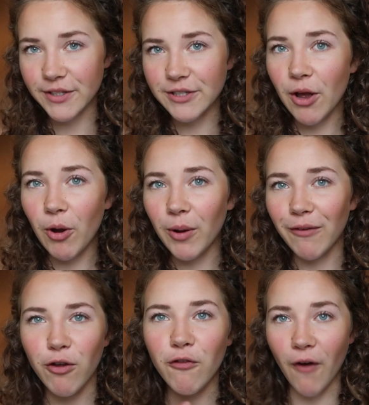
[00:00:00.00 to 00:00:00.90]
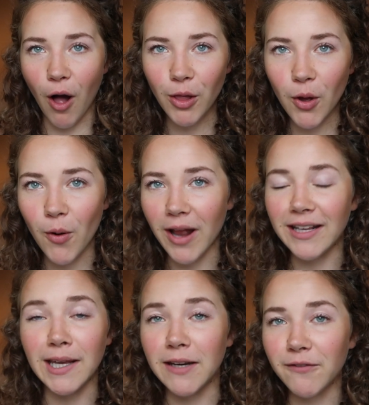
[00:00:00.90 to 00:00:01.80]
So if you follow
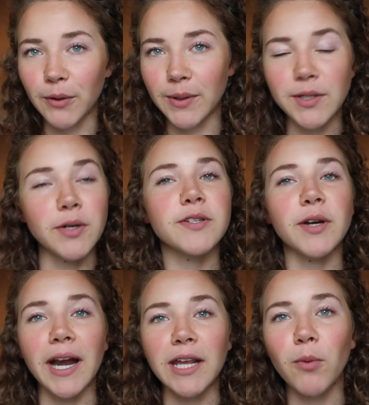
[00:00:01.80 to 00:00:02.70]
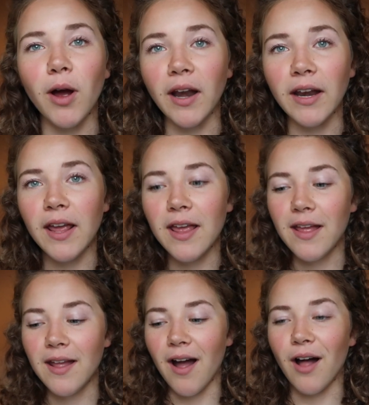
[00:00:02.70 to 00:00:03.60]
any influencers or anyone,
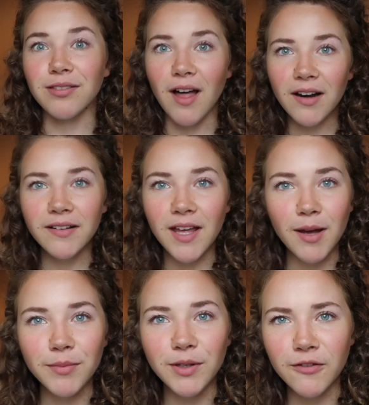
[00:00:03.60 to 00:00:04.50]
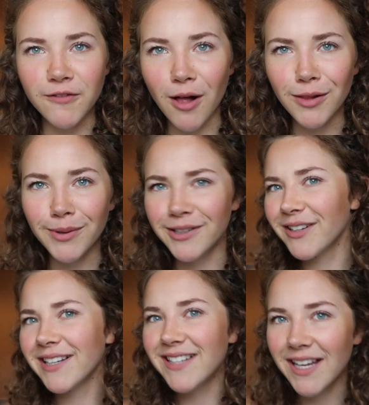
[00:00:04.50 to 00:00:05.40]
a lot of them you follow and
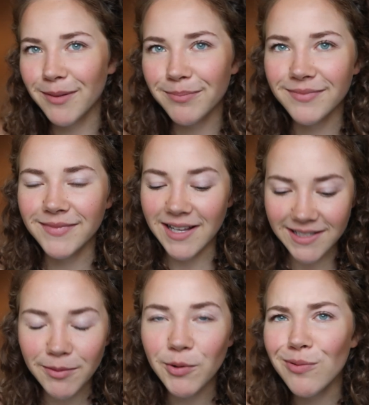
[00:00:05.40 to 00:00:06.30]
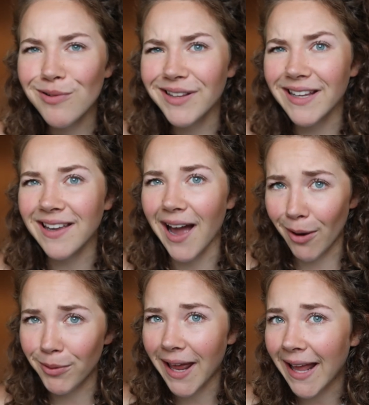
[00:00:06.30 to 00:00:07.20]
you're like, damn, they seem cool, like
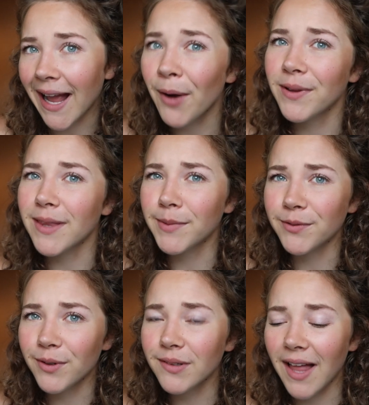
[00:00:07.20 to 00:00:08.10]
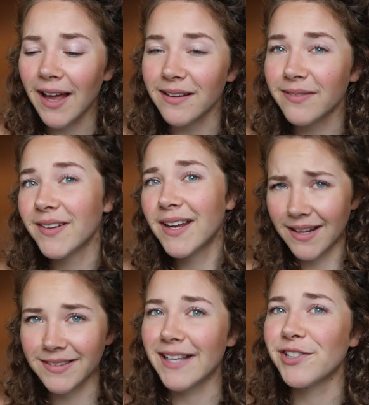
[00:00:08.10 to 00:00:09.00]
I would hang out with them in real life.
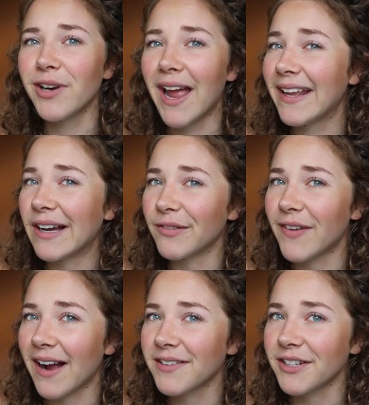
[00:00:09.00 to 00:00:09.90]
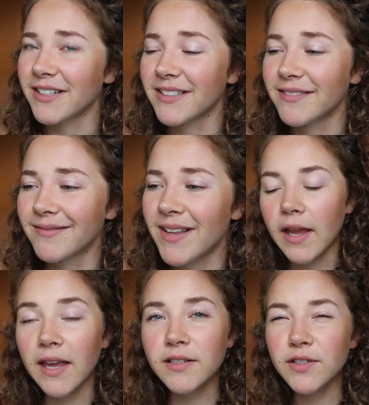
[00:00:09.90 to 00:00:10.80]
That's your hangout factor.
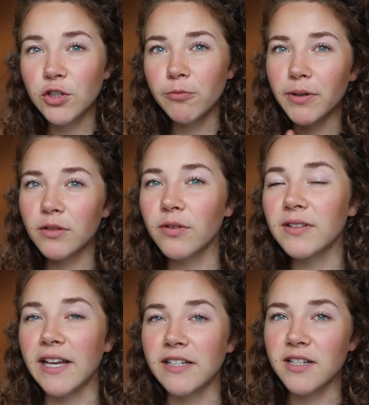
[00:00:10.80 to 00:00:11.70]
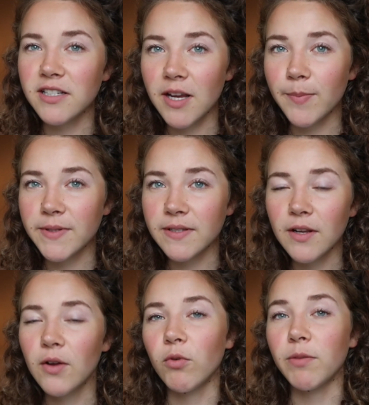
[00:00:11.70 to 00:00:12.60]
And you build relationships
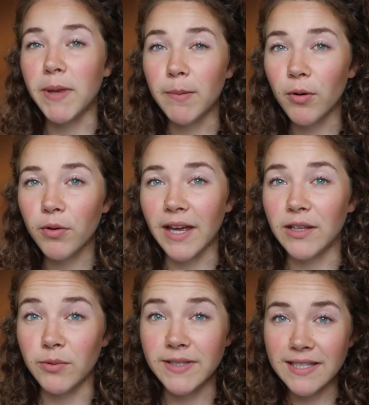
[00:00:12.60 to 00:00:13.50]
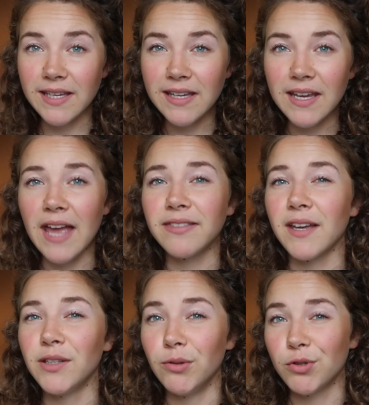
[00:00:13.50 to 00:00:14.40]
with people that you see and
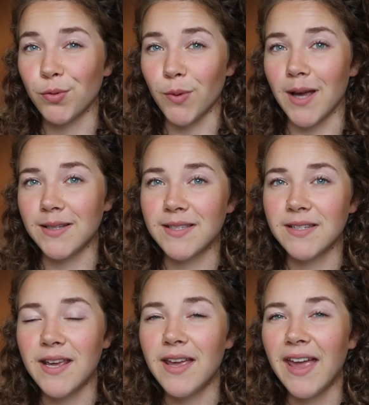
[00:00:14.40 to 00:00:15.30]
that you trust.